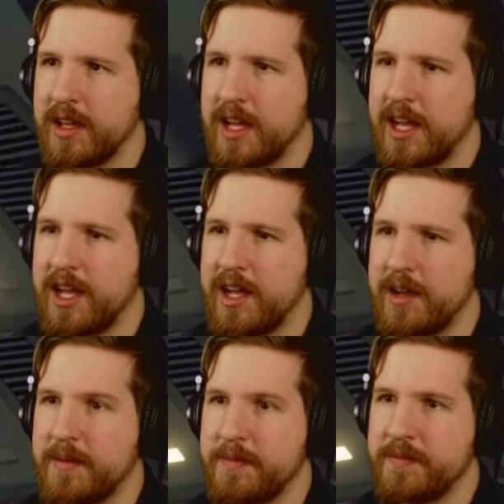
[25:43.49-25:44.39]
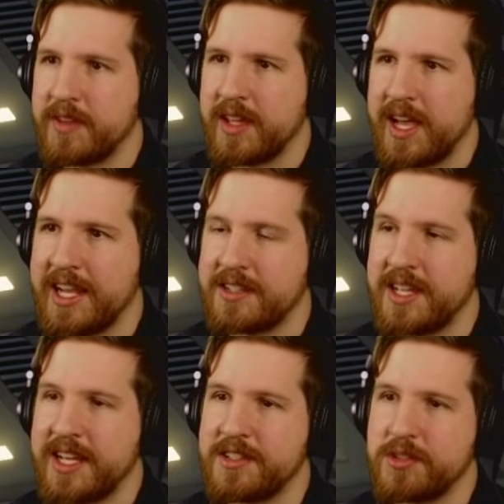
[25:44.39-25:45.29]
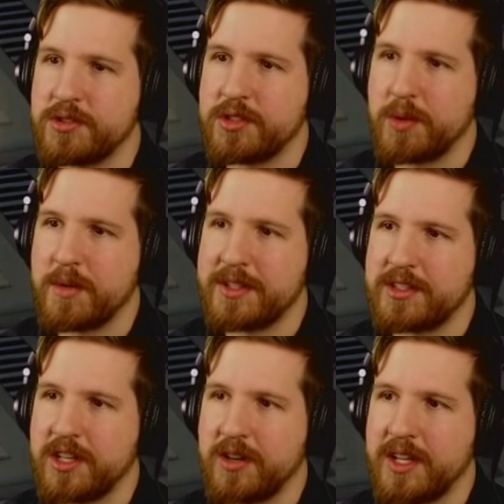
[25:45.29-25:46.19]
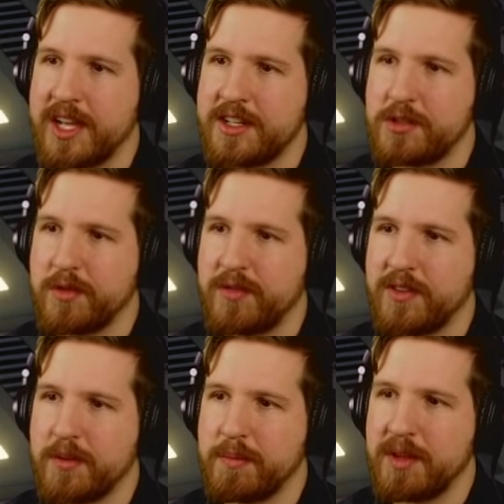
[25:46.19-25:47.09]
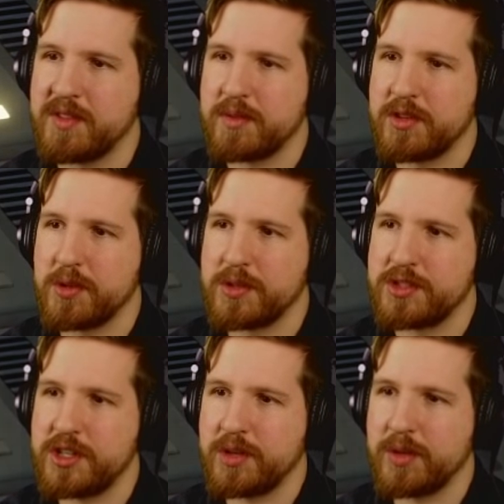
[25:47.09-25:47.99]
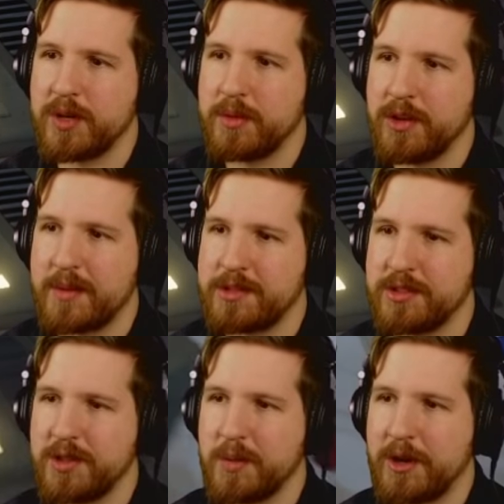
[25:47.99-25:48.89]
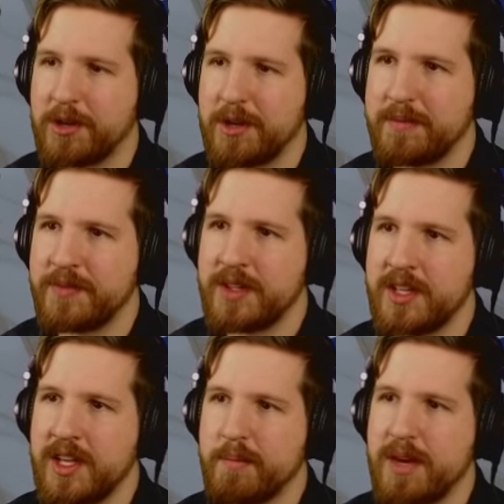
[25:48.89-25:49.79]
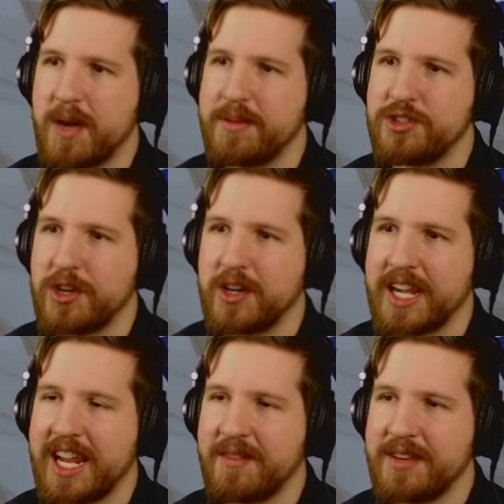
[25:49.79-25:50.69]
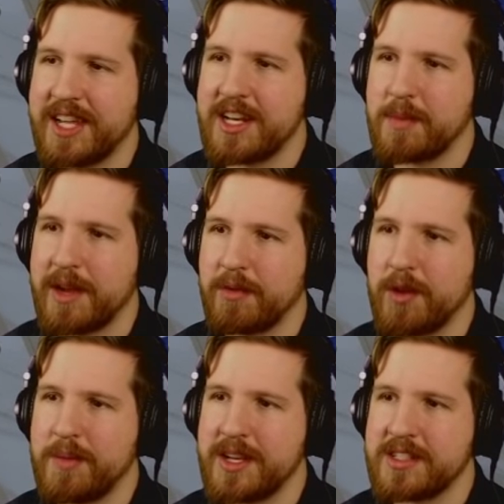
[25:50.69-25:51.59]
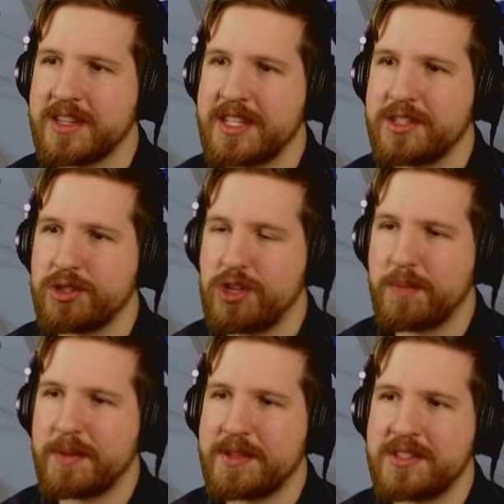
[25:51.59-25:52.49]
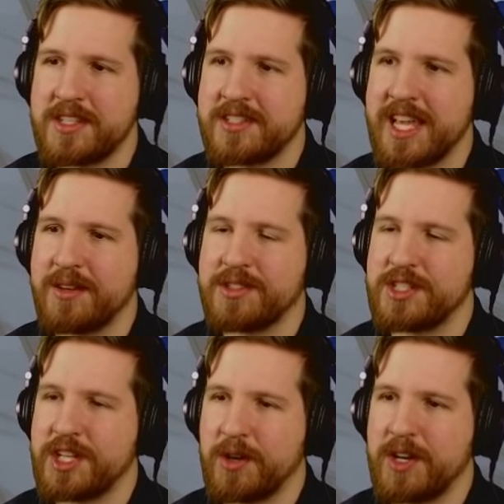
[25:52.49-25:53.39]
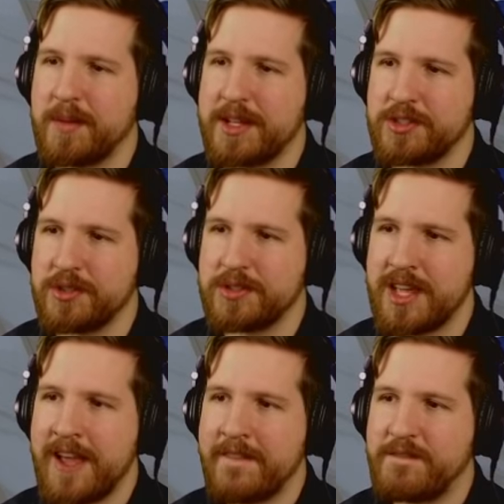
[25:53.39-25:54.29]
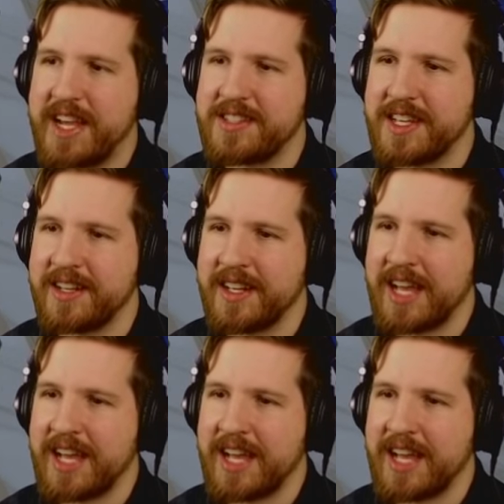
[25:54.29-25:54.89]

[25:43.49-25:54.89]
Um, hiya Ted, since you're so worried about security, I did you a favor and beefed up the doors to your room. You're absolutely welcome. Bob, you jerk, I can't even get into my room because of these stupid discount security measures. Fix it.